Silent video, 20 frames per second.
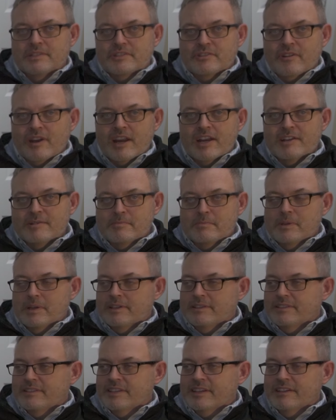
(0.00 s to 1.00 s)
strange,
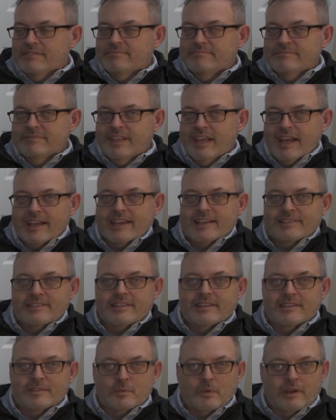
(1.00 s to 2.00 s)
but uh, yeah, I guess
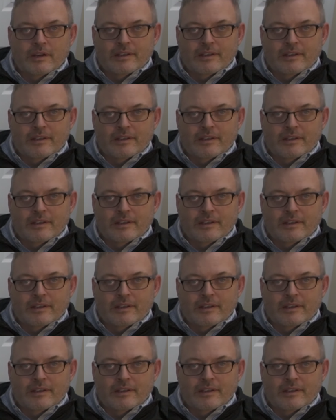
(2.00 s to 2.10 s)
it is what